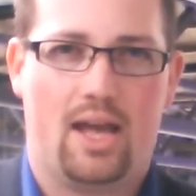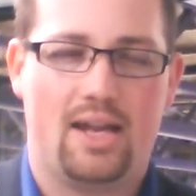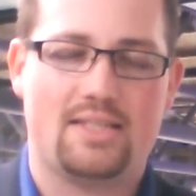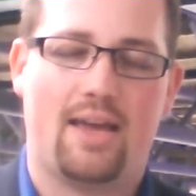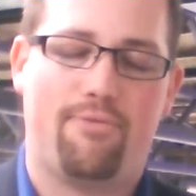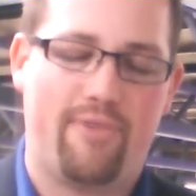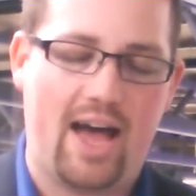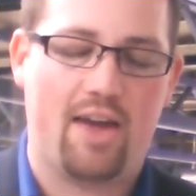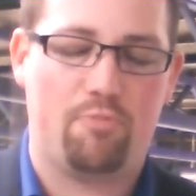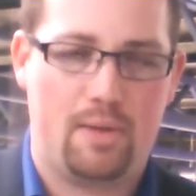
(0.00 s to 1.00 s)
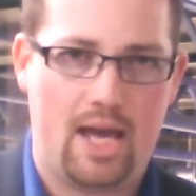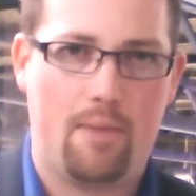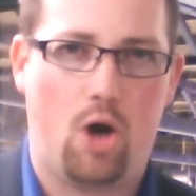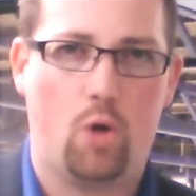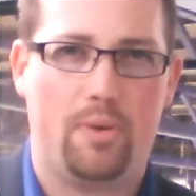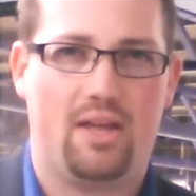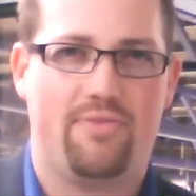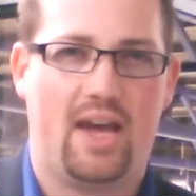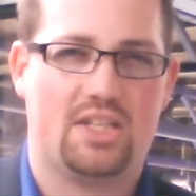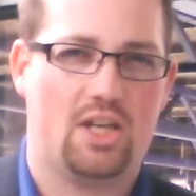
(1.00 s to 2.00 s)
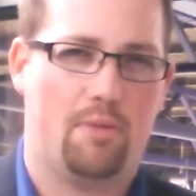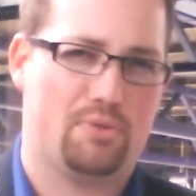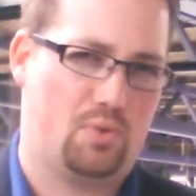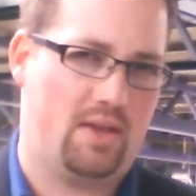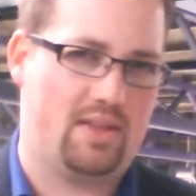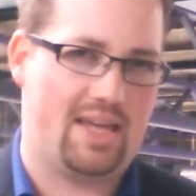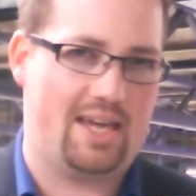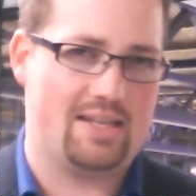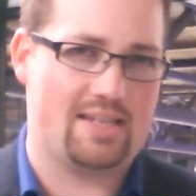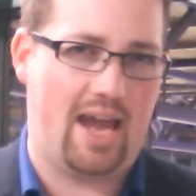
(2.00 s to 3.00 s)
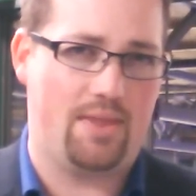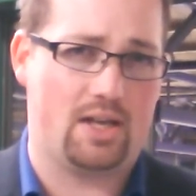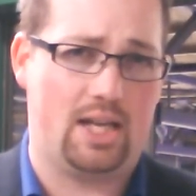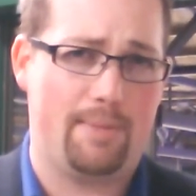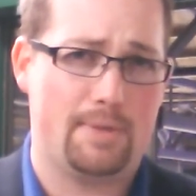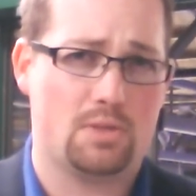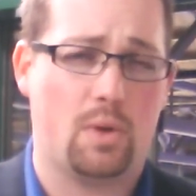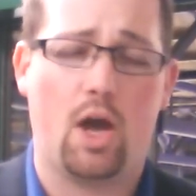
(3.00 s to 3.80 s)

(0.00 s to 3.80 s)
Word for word: It is a 5 p.m. opening face-off between the Kings and the Clippers.